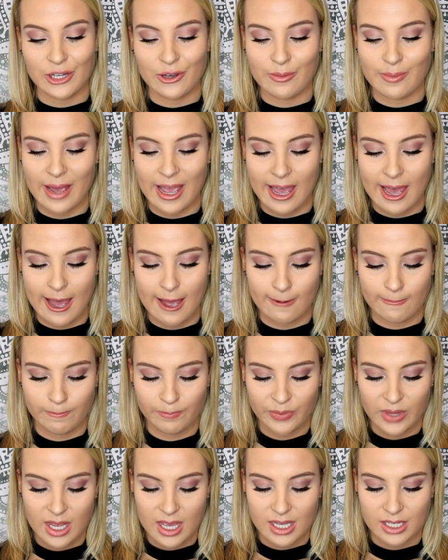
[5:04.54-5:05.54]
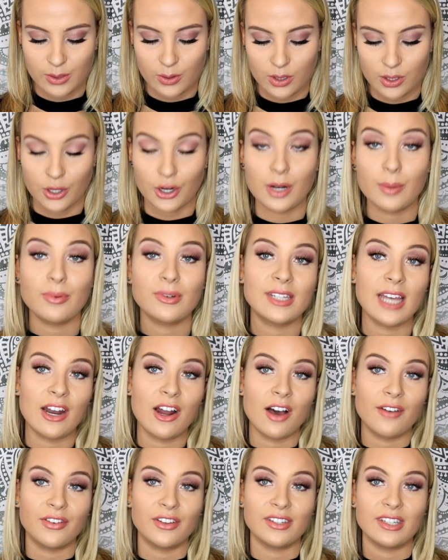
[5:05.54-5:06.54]
do in my head, so it's thirty
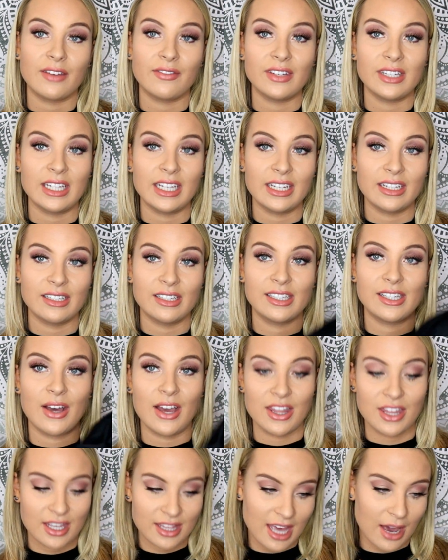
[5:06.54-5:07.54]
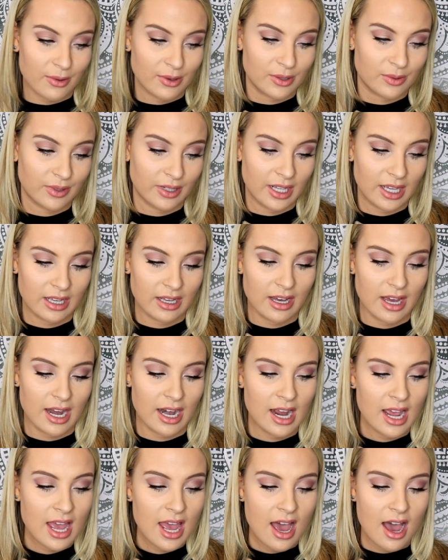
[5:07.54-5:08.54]
percent off of seventeen. So I thought that was really
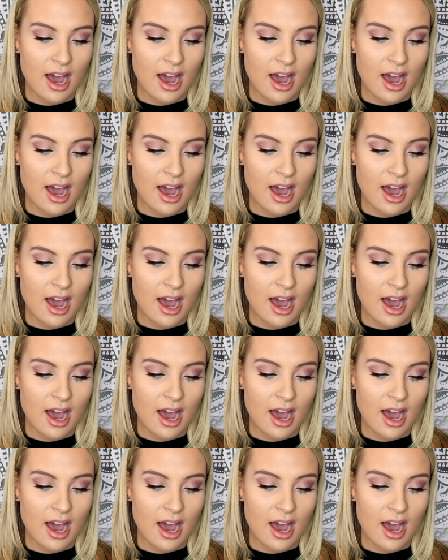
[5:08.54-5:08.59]
good.